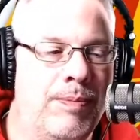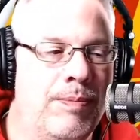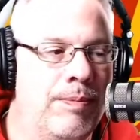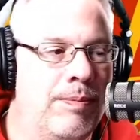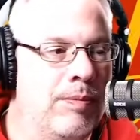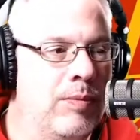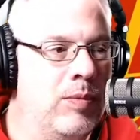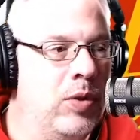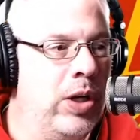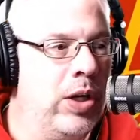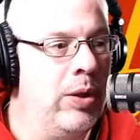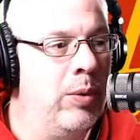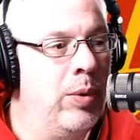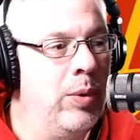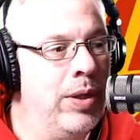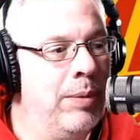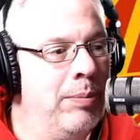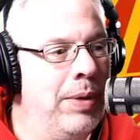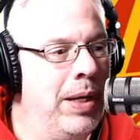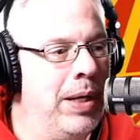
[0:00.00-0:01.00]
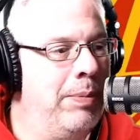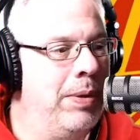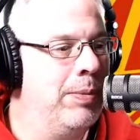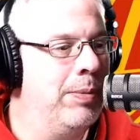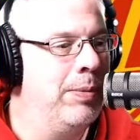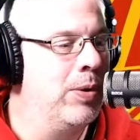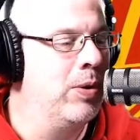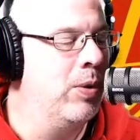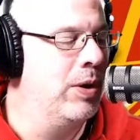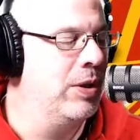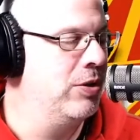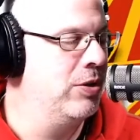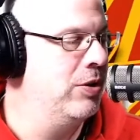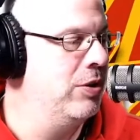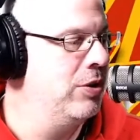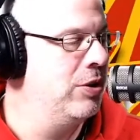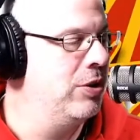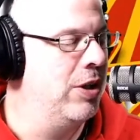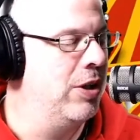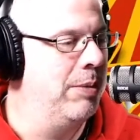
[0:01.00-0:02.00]
The other one that many people question is
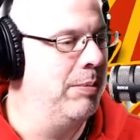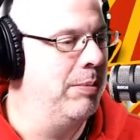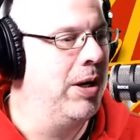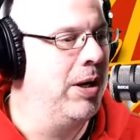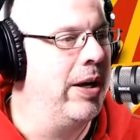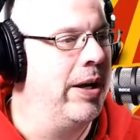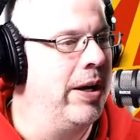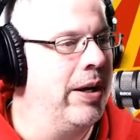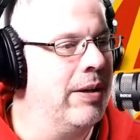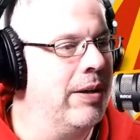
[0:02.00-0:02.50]
Sean Monahan.